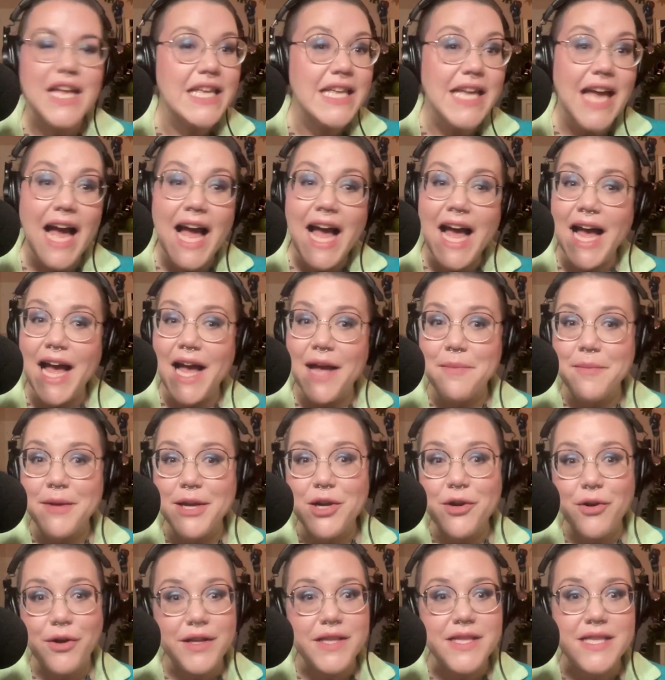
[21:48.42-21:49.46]
Yeah, I
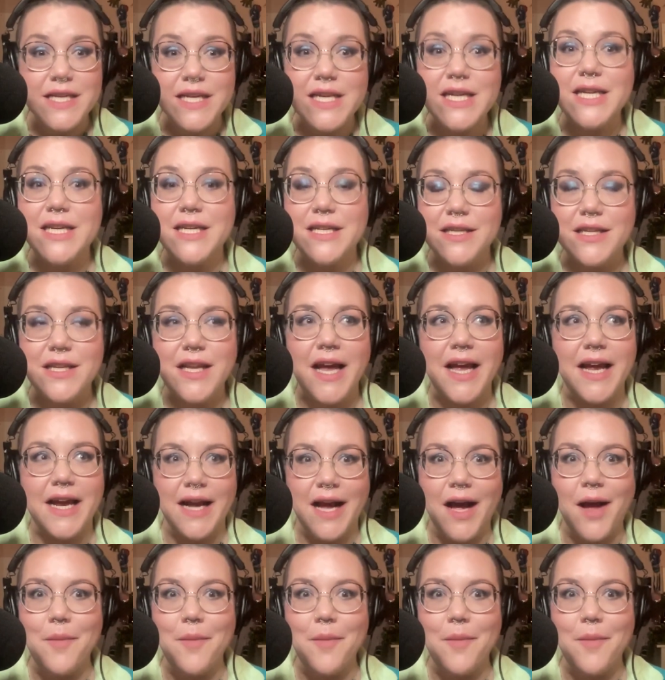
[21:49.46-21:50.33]
mean, Christine, like